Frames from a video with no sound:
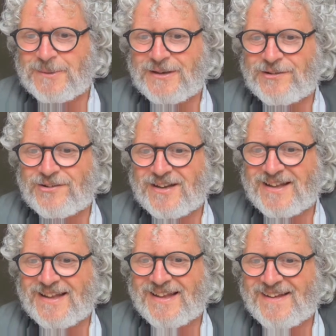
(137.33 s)

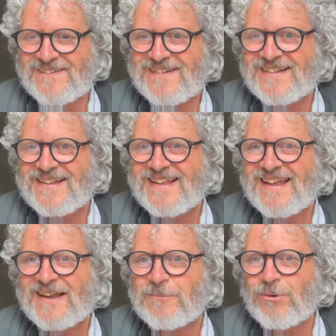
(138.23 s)

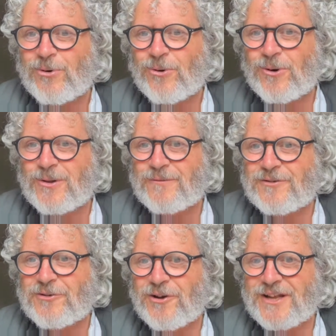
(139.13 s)
and Paul and
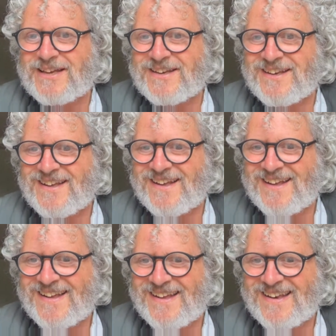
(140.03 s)

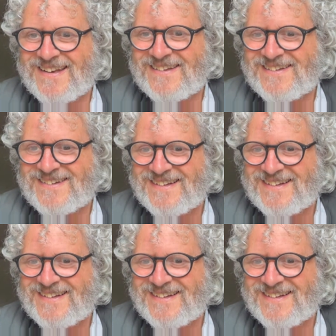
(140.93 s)
Veronica and